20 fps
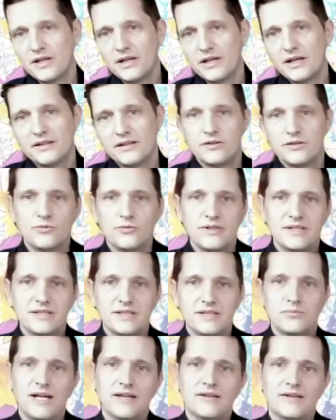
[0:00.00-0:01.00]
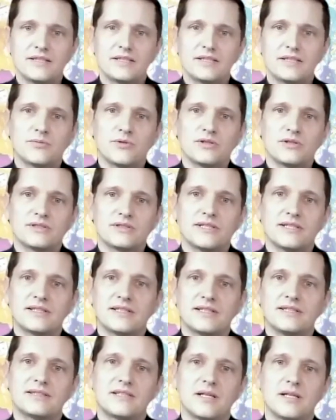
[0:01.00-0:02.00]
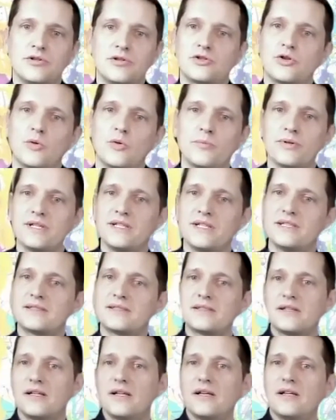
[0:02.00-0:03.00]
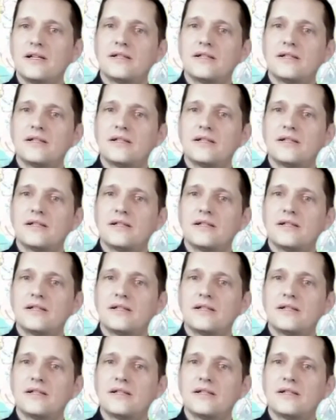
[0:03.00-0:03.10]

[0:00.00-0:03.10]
And the reason behind this was that established companies